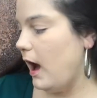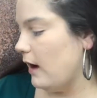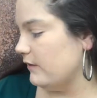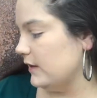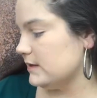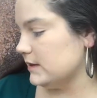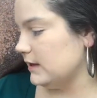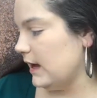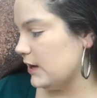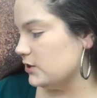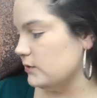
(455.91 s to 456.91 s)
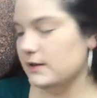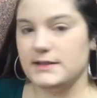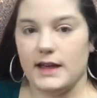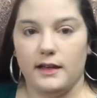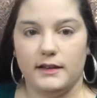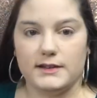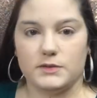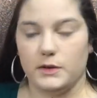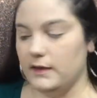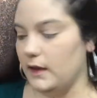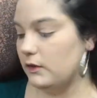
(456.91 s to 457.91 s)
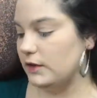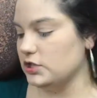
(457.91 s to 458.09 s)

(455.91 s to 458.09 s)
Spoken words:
Obviously, as you can tell, it's one of the only